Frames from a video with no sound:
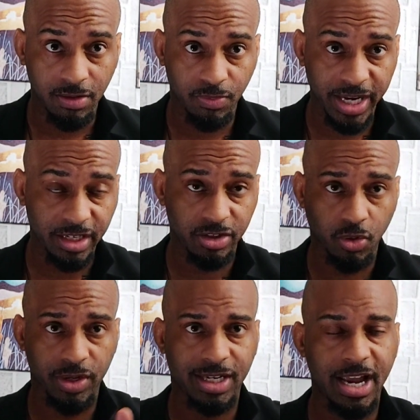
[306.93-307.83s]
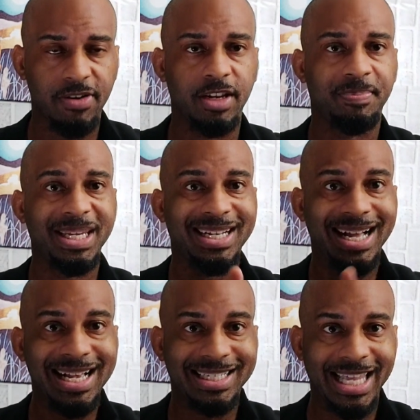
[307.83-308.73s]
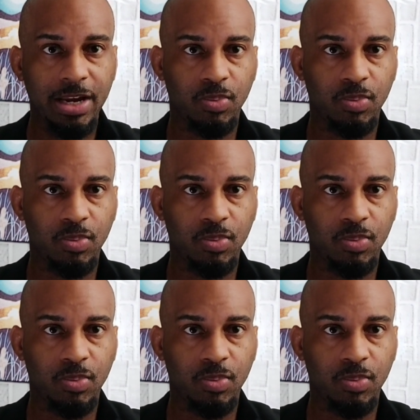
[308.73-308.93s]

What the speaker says: regulatory clarity because they